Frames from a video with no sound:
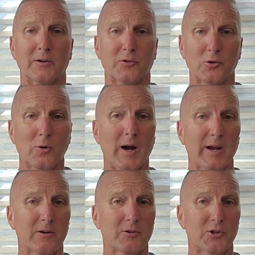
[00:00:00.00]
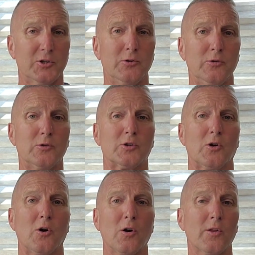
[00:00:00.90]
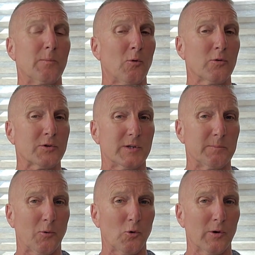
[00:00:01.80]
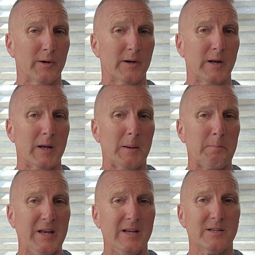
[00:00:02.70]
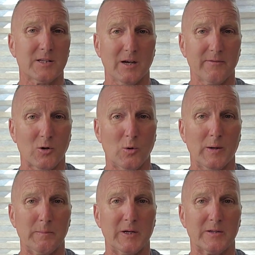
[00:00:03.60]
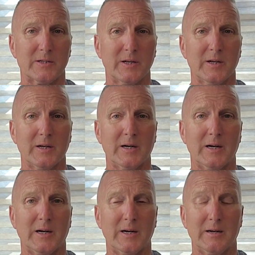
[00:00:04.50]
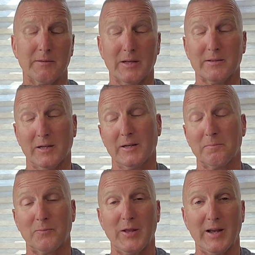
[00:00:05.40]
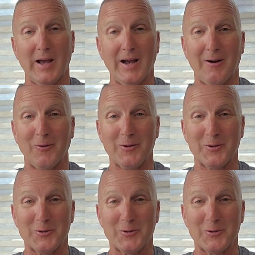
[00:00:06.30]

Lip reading: thru hiker shoes are the most important piece of equipment that they have on